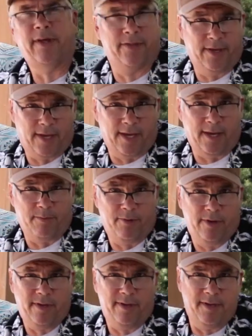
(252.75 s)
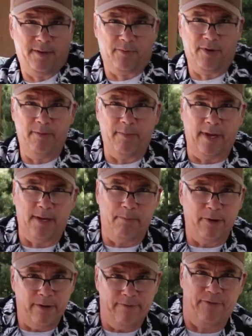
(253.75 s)
on the camera, and we're gonna make a
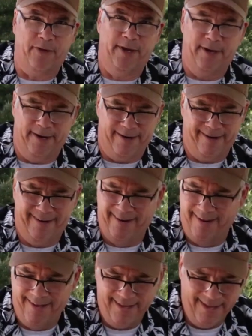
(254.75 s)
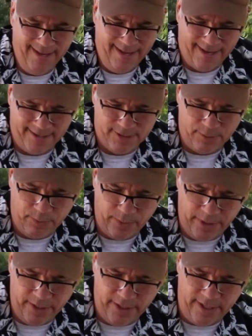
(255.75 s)
bird feeder. And so
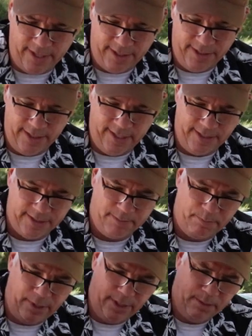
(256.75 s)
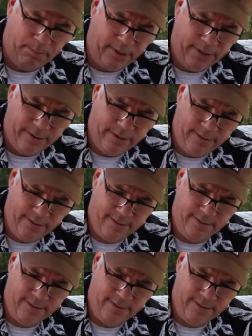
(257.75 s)
what do you need? You need some peanut butter,